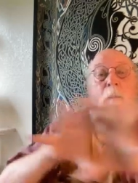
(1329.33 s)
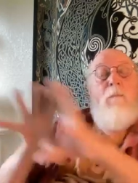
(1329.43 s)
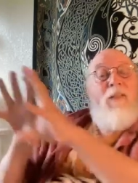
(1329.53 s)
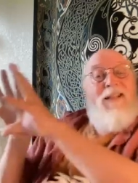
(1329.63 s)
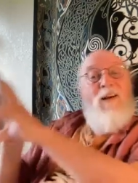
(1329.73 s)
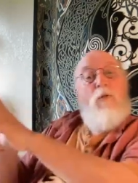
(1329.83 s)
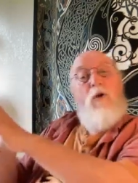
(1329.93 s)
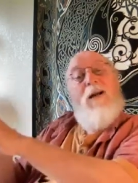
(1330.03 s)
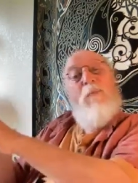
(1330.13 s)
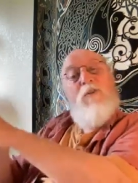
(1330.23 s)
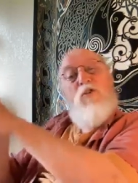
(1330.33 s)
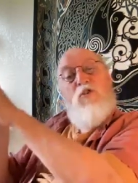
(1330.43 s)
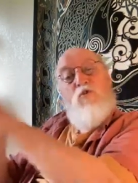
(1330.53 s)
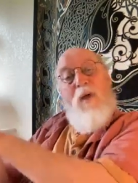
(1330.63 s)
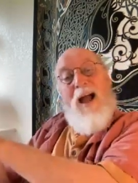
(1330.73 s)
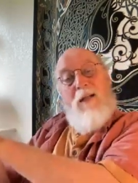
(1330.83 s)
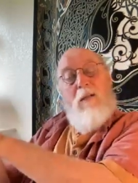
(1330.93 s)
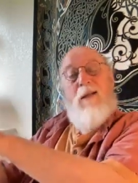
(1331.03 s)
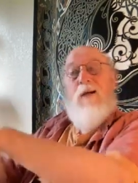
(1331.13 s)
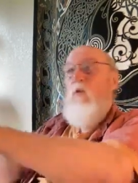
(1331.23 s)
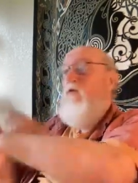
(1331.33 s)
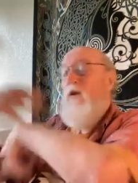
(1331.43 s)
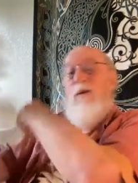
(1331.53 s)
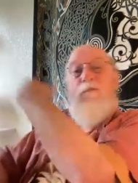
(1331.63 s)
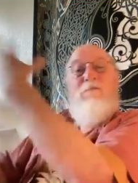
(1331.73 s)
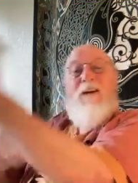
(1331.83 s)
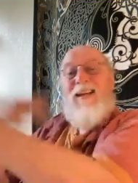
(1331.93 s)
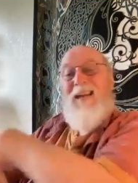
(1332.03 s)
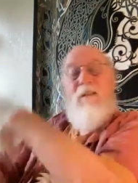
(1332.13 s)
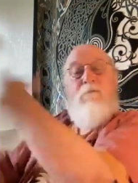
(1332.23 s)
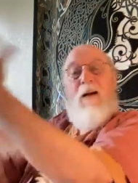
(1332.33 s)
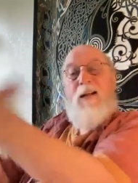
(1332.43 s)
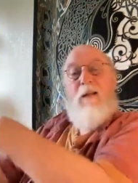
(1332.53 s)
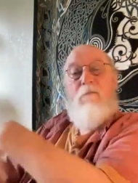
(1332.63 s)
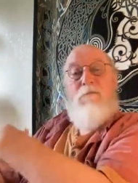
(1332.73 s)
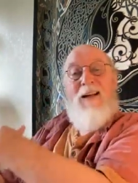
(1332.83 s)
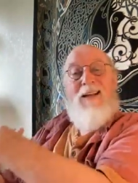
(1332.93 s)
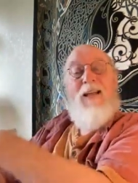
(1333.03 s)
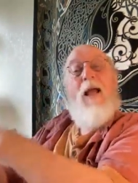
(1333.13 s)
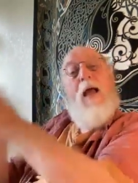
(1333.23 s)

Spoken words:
But now look, I'm distracted. I'm over here fighting and fighting and fighting.